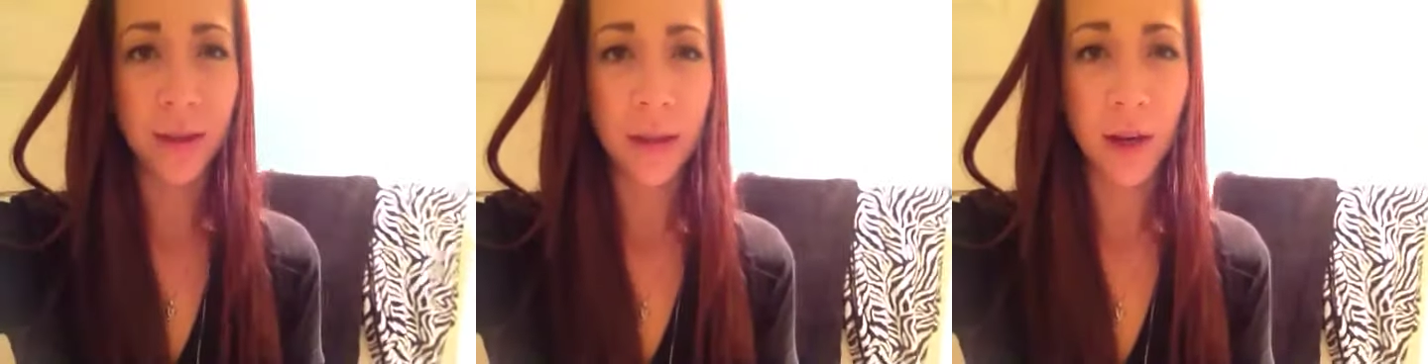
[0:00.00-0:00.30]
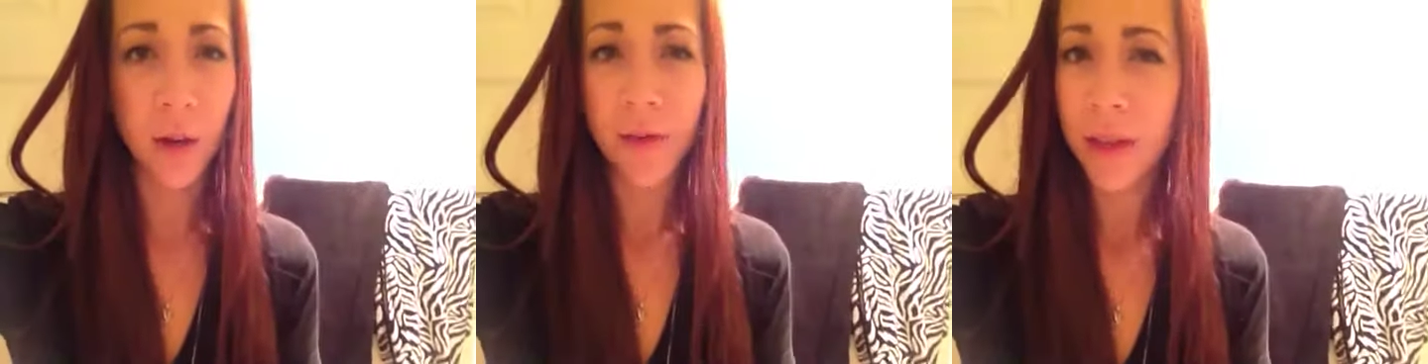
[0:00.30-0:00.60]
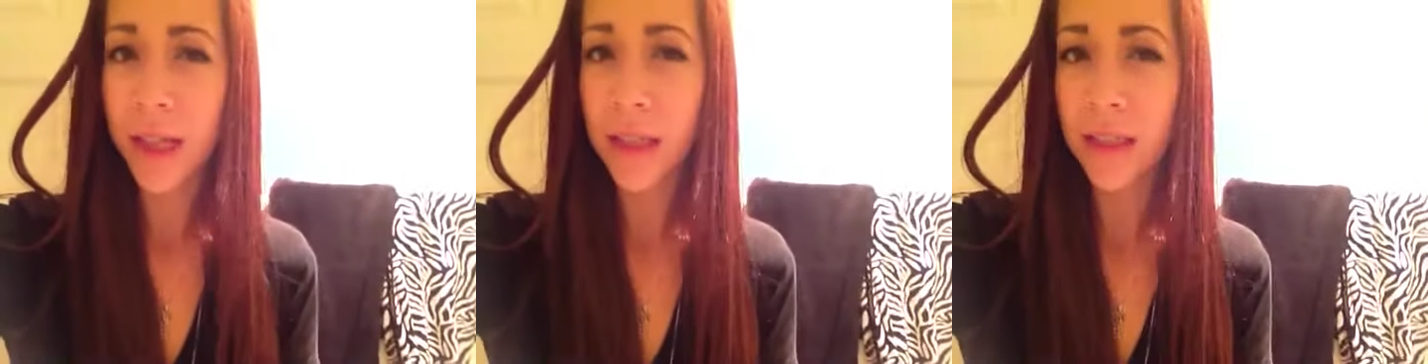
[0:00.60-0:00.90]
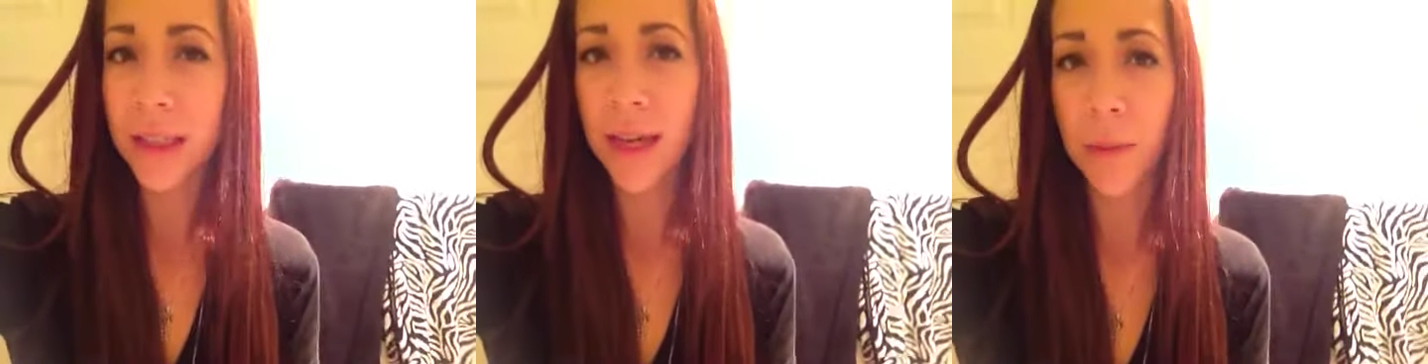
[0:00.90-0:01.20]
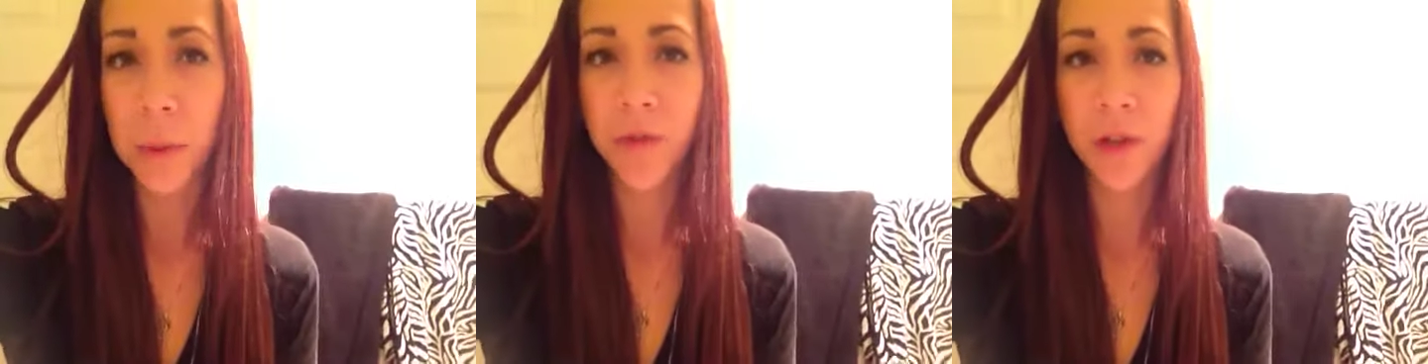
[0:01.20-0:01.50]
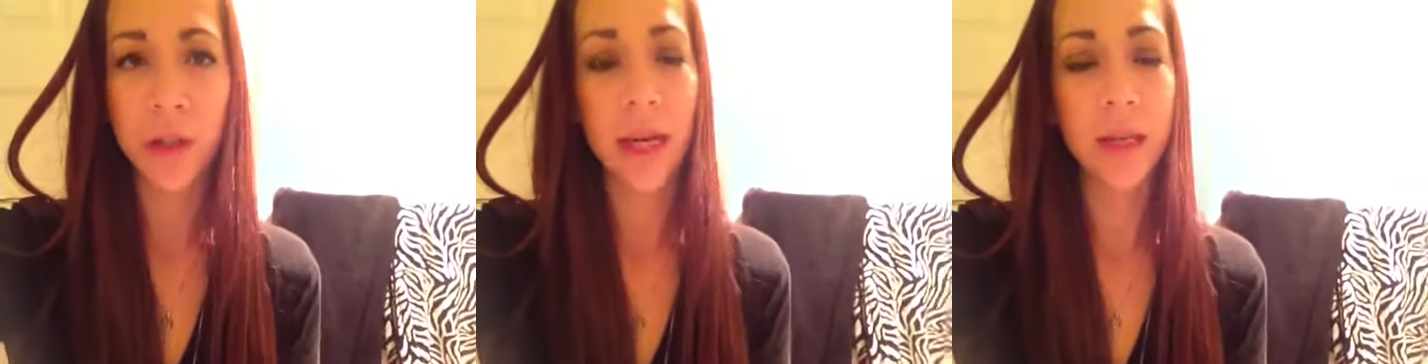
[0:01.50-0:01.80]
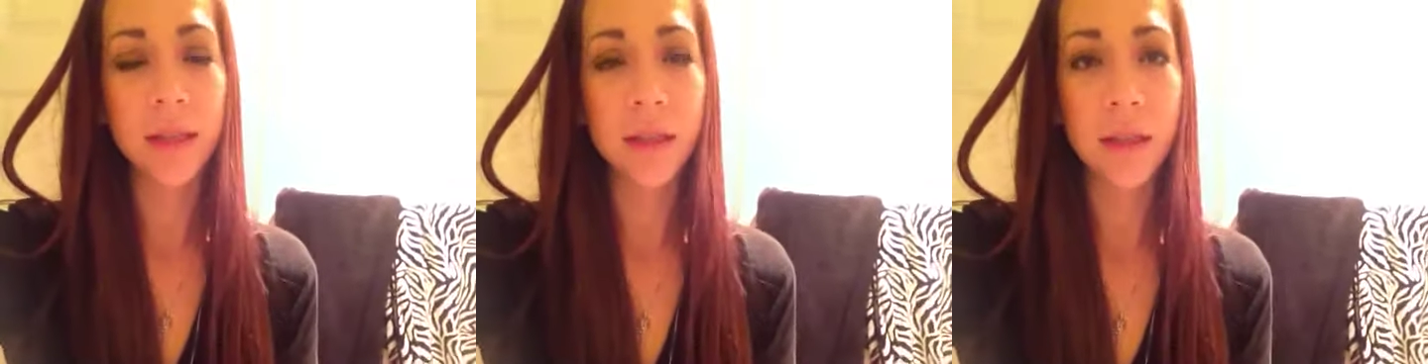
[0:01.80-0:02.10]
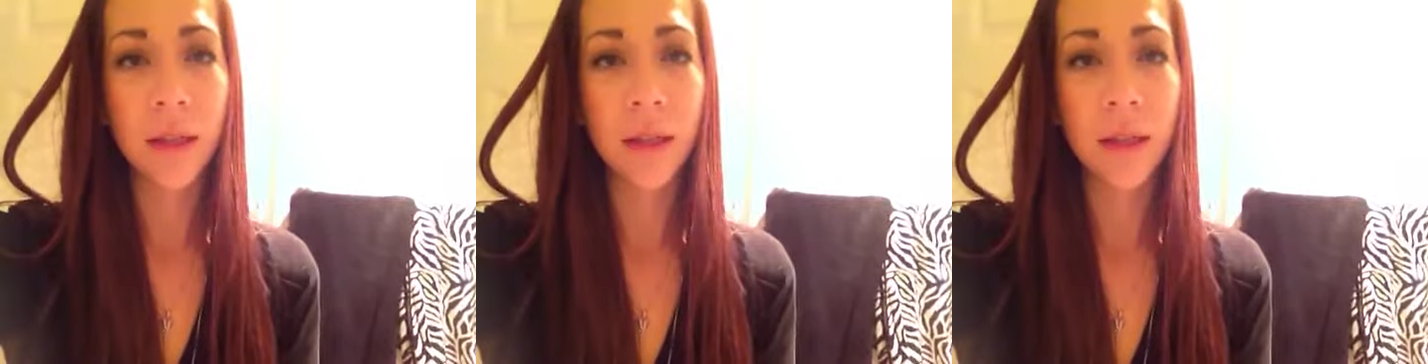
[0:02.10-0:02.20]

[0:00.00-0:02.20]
So hopefully that doesn't happen for next